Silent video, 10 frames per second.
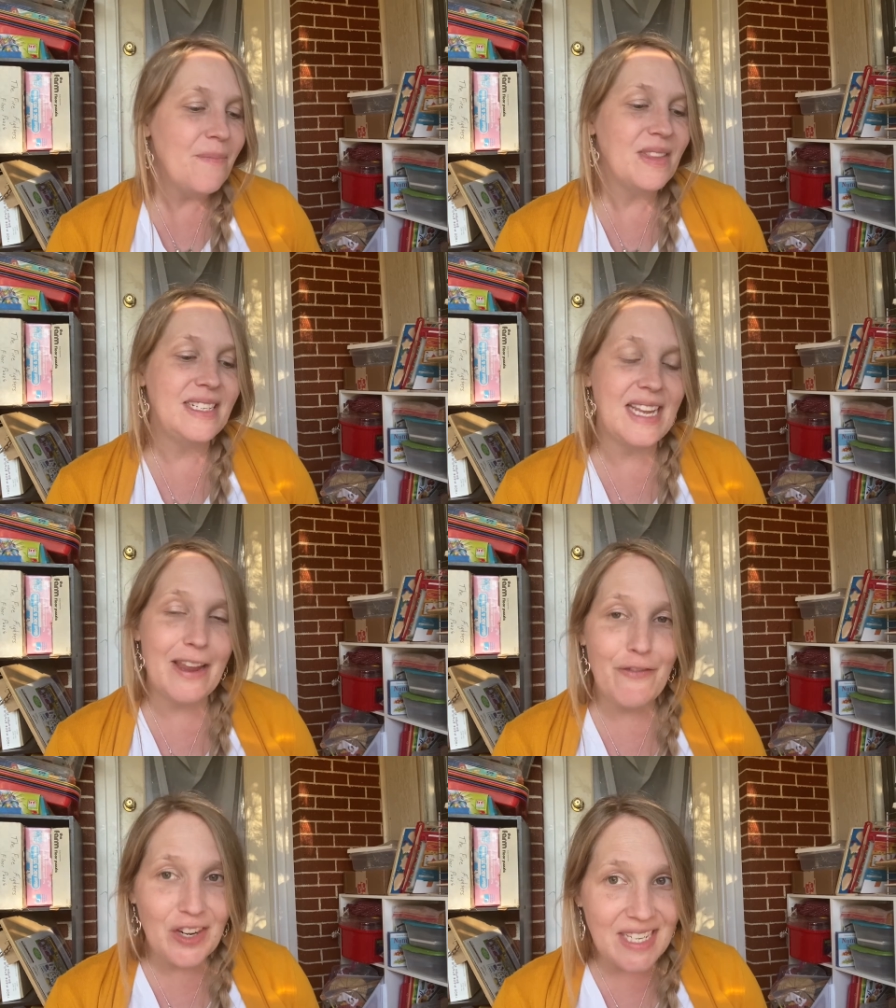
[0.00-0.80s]

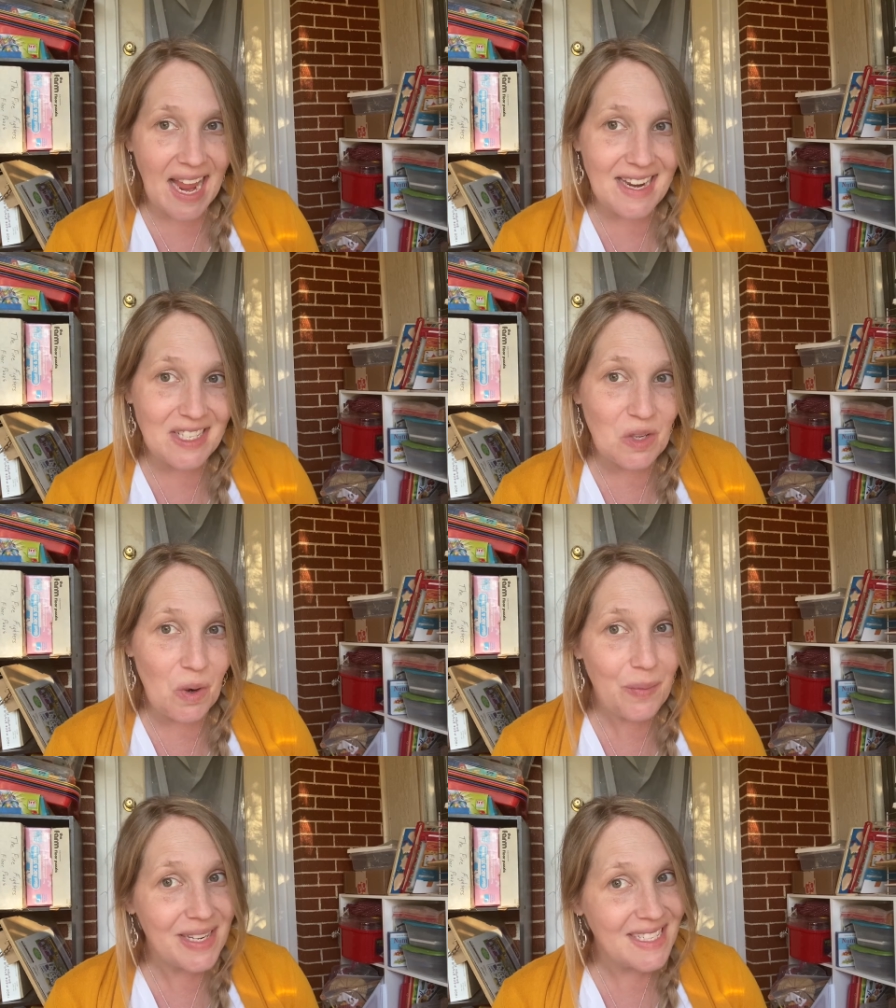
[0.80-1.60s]
D for
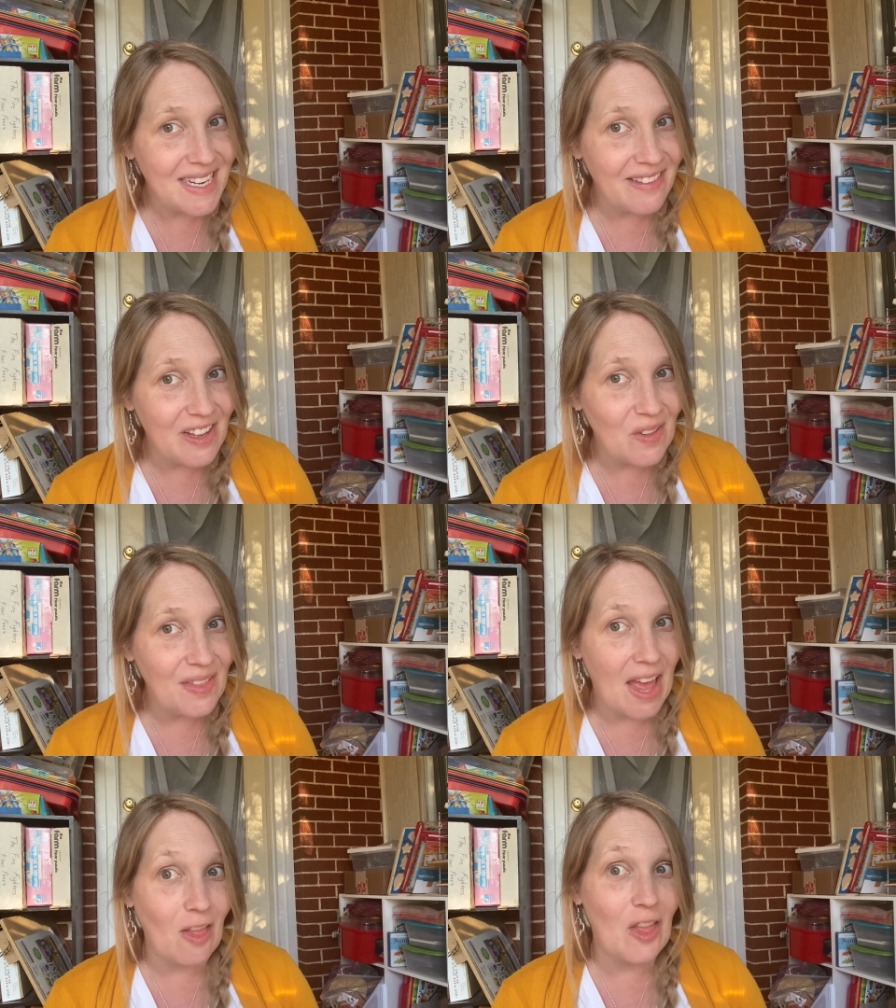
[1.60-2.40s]
dinosaur, we did a
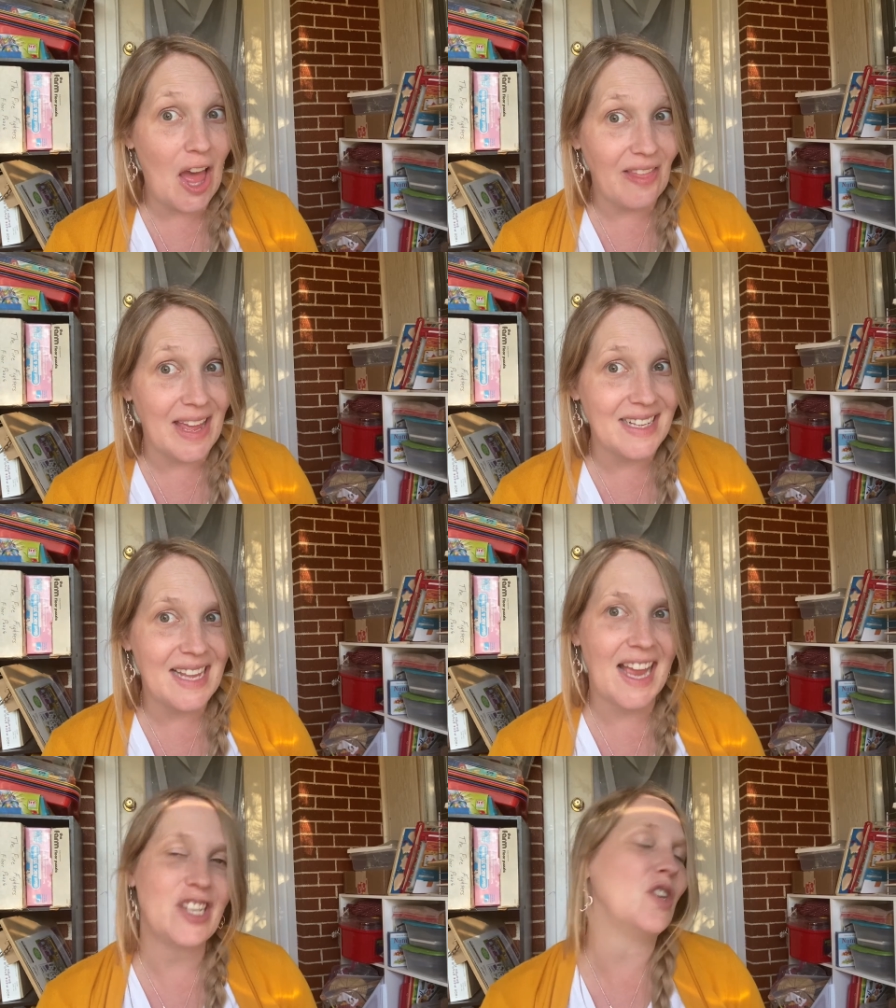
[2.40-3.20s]
lot less
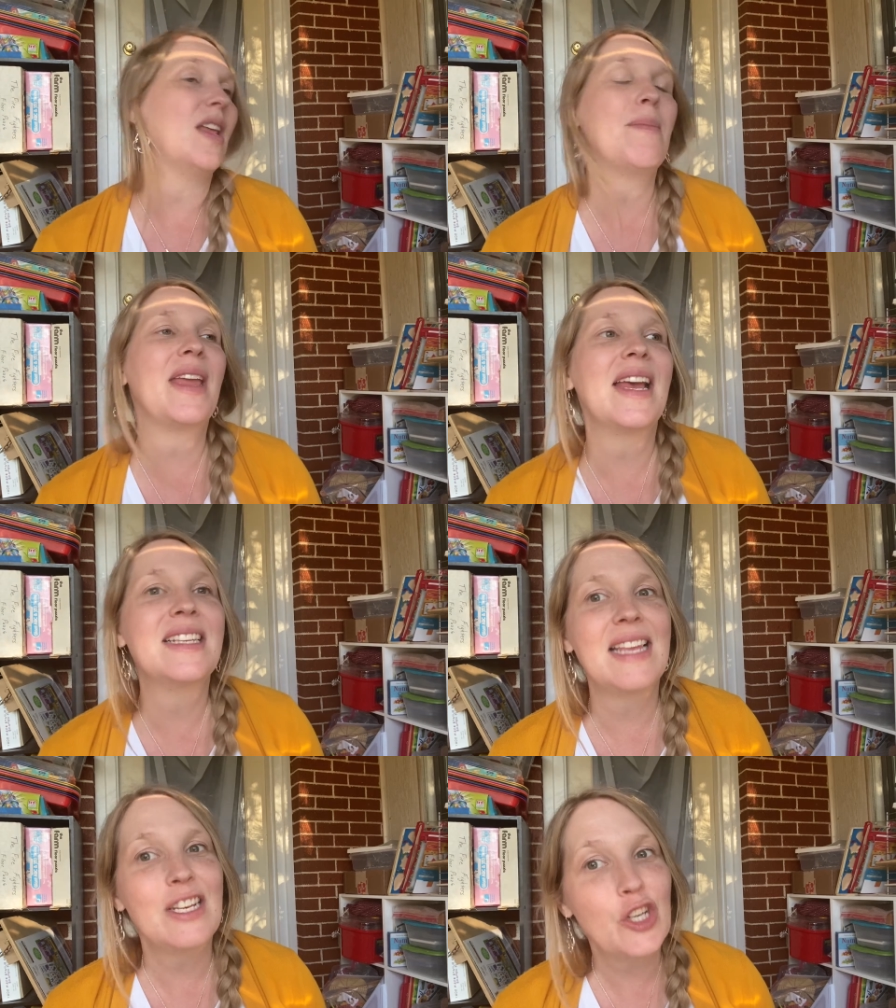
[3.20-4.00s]
actually,
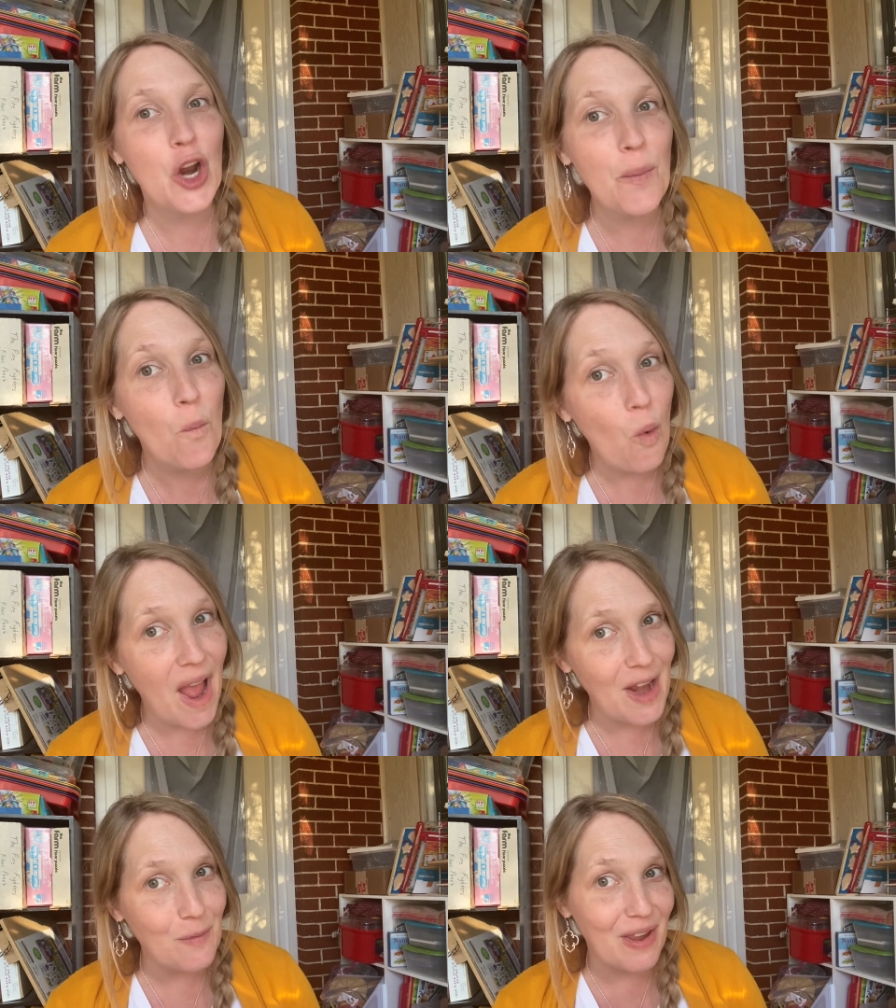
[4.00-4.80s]
because in term
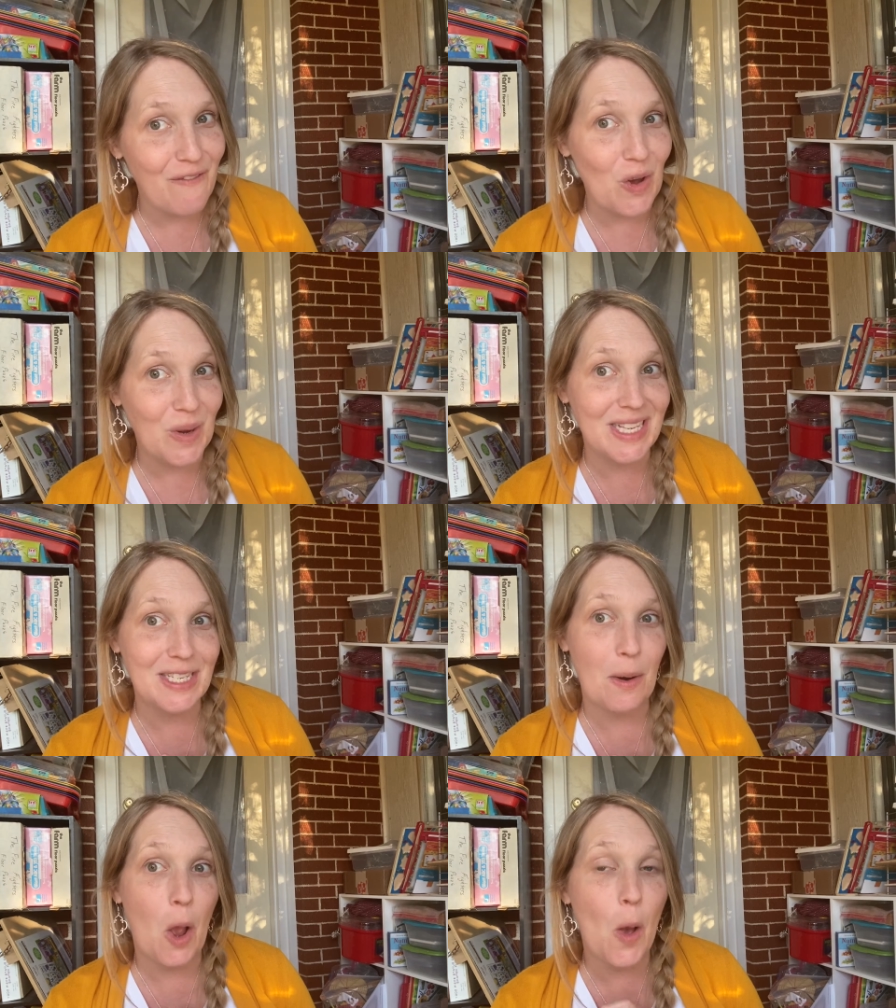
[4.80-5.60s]
1 we
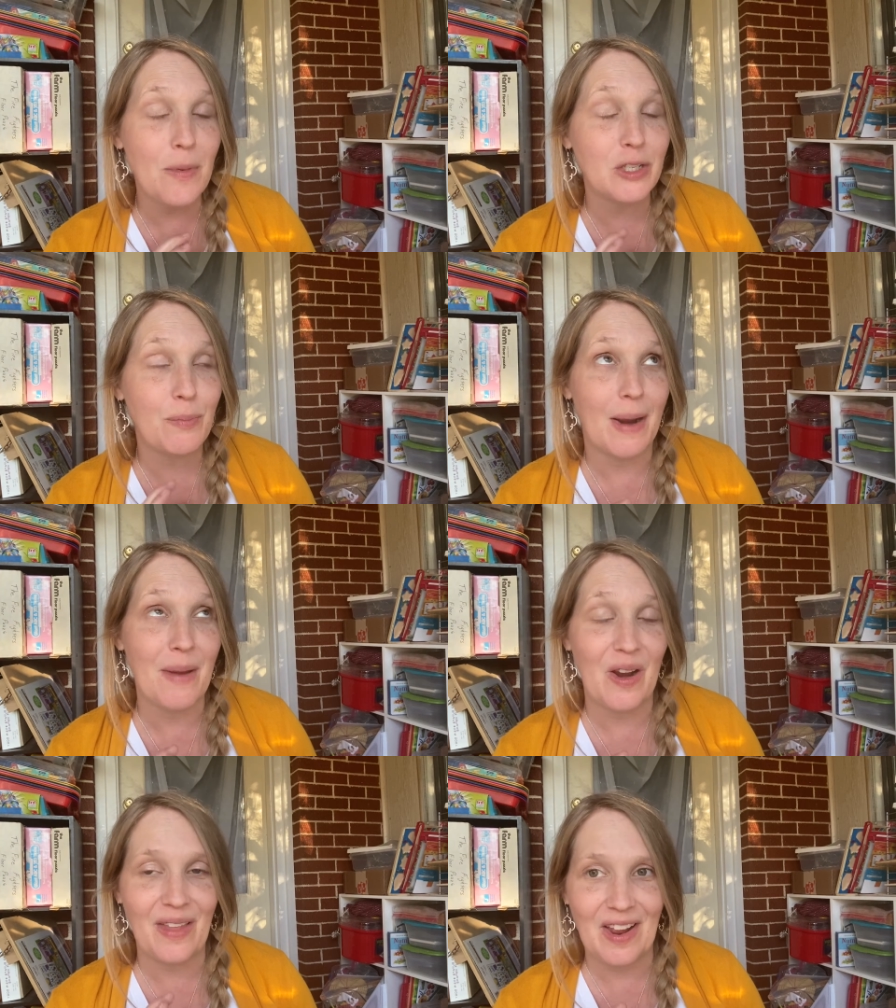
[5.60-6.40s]
focused almost
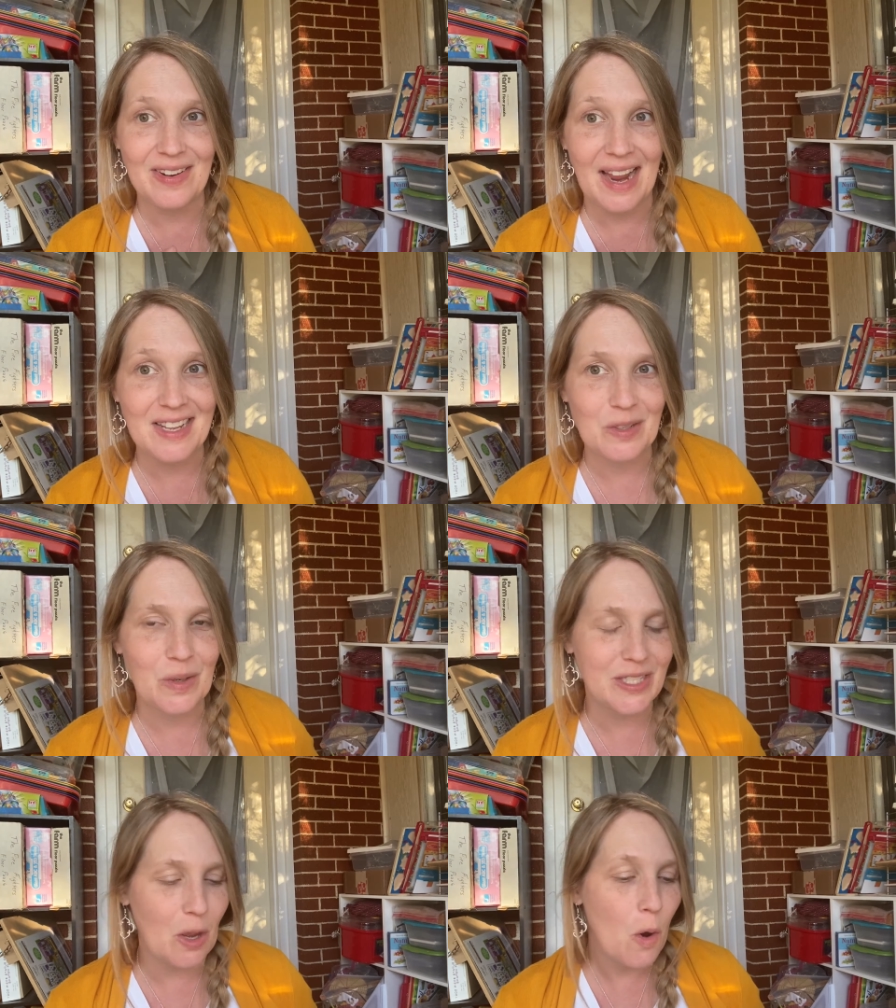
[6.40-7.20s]
primarily on
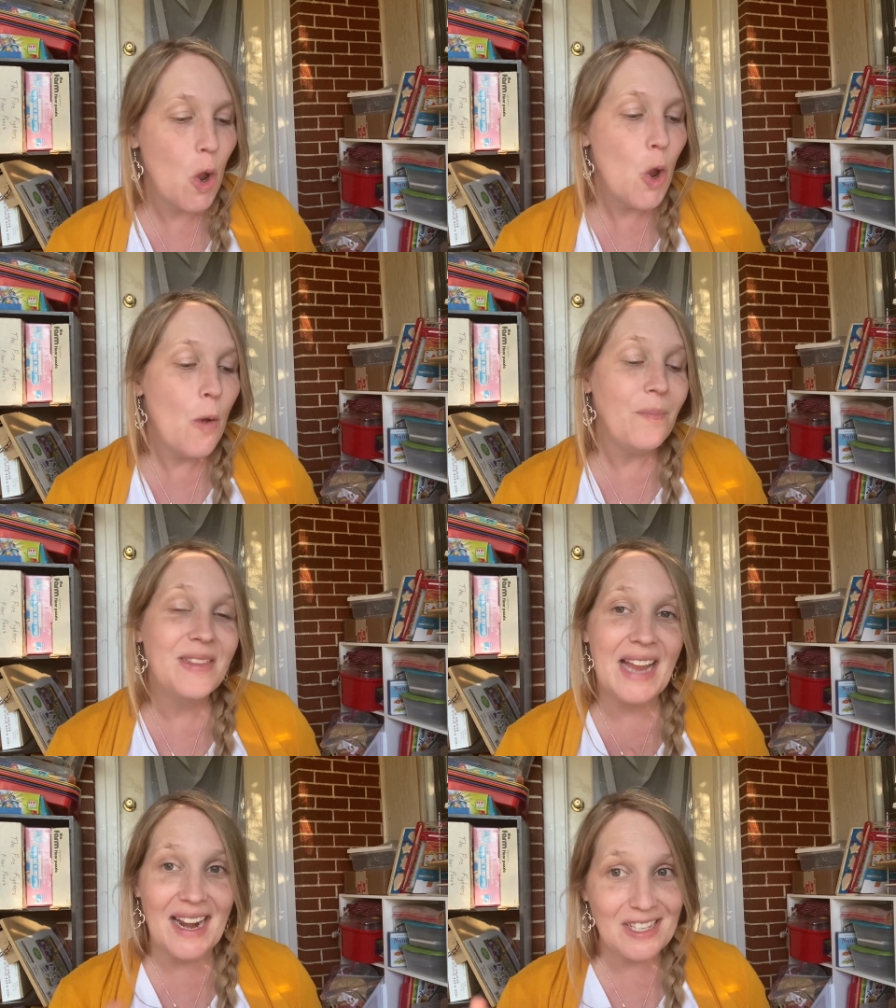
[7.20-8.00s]
dinosaurs. So
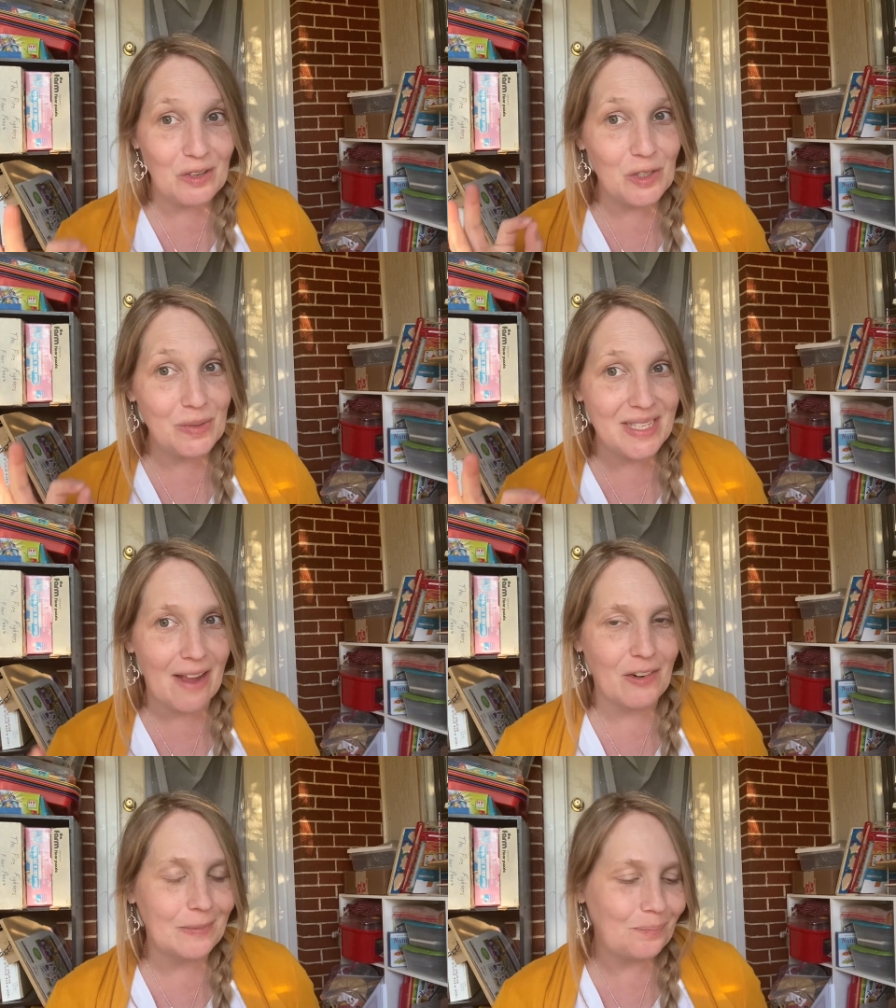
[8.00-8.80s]
dinosaurs was covered.